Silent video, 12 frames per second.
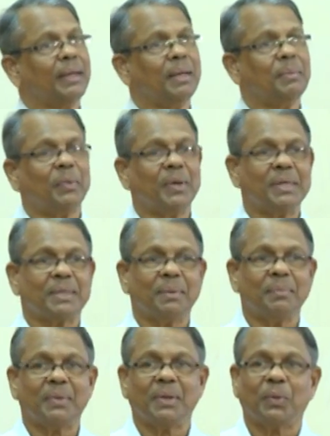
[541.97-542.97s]
in
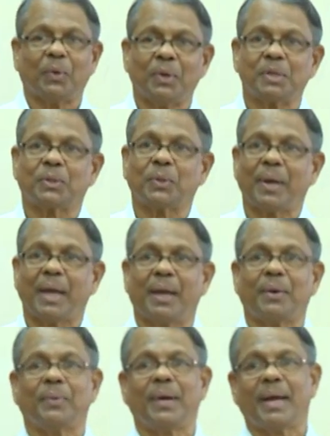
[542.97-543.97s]
Buddhism, we also
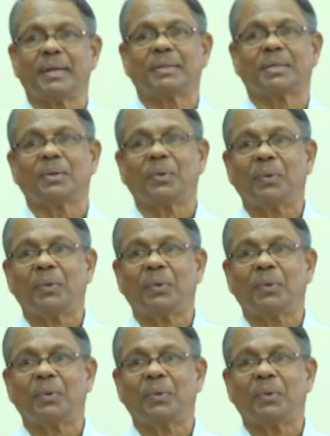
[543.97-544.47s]
have as a